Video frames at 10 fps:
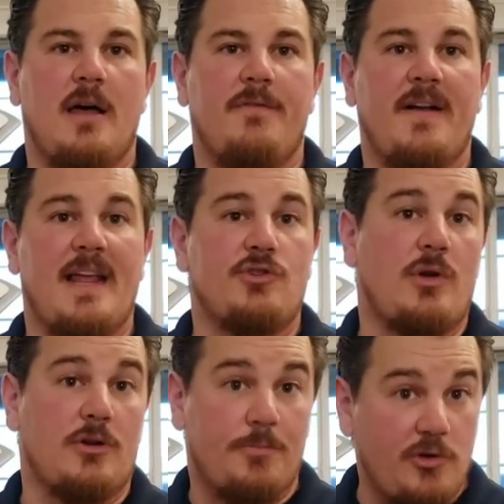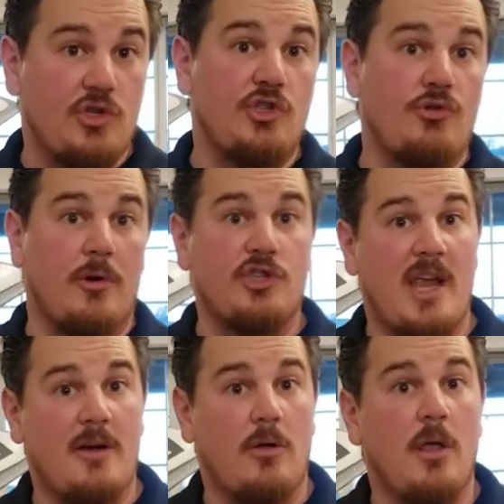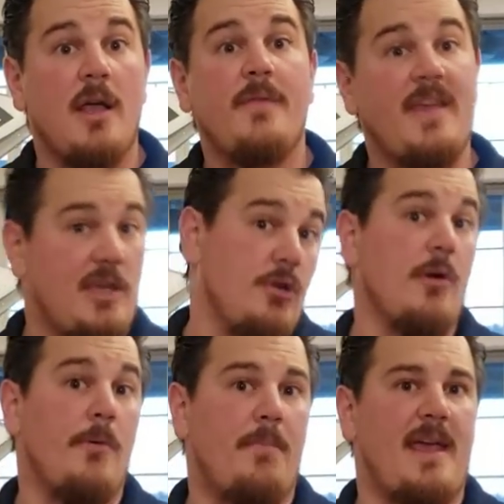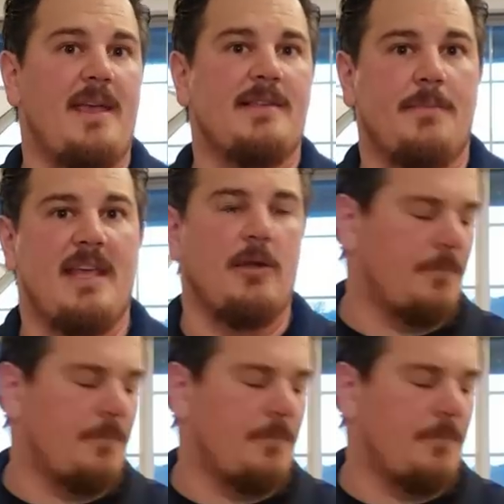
financial contributions to our channel that you don't pay, somebody else